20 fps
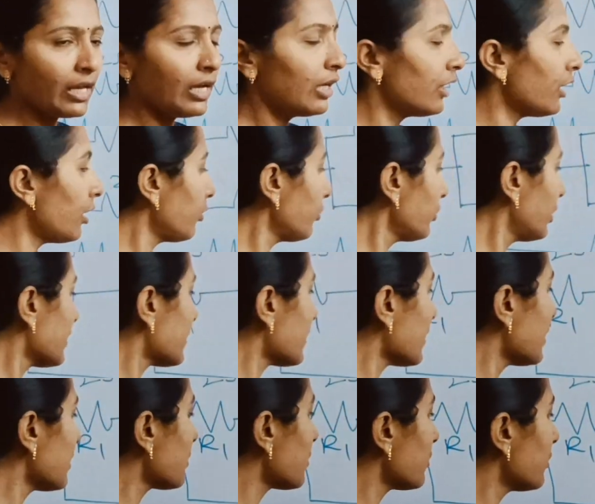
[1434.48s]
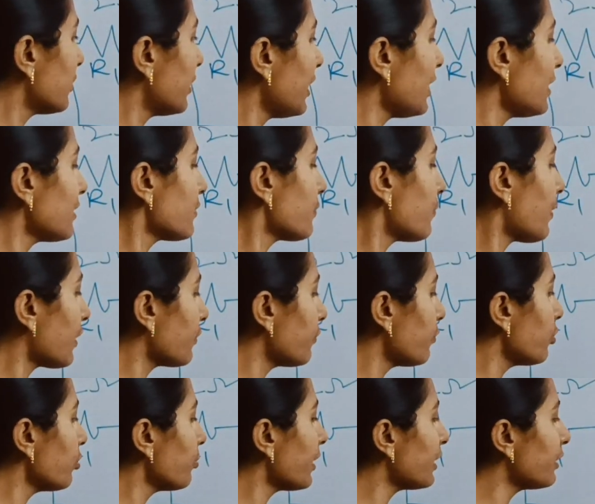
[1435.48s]
Now this is these 1
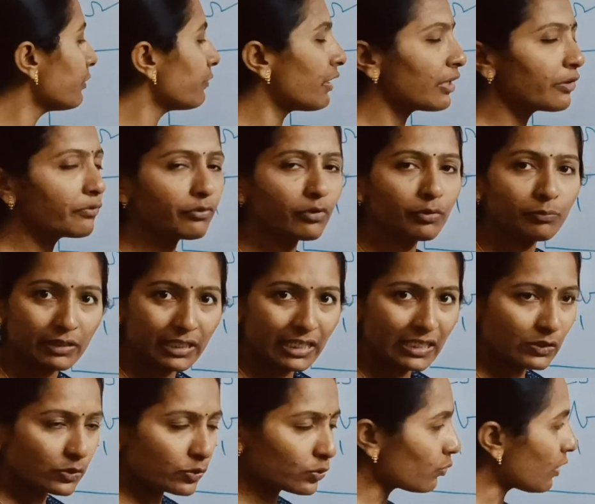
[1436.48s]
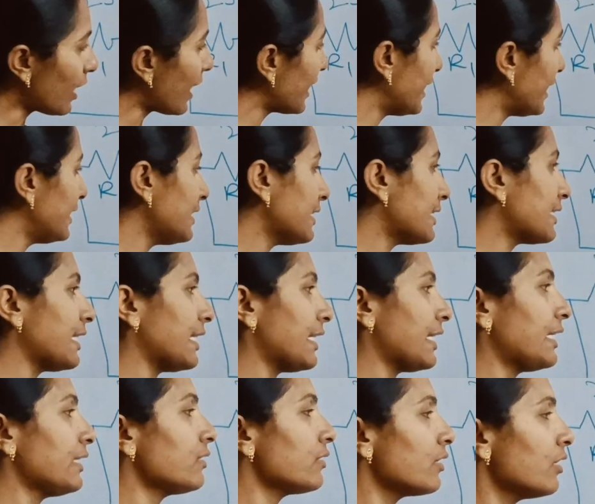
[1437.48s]
ohm and 1 ohm, these two are in
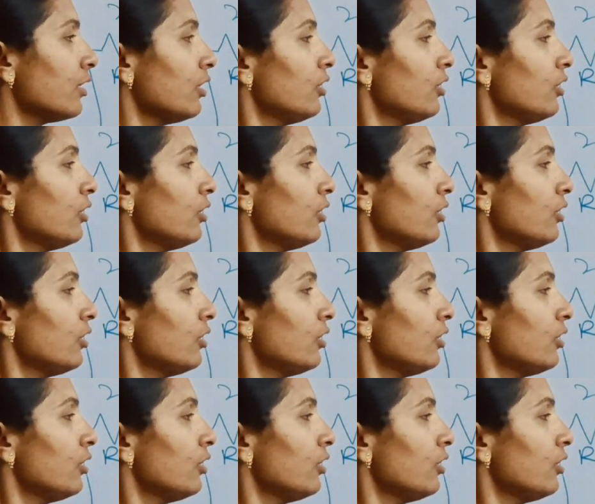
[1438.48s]
series.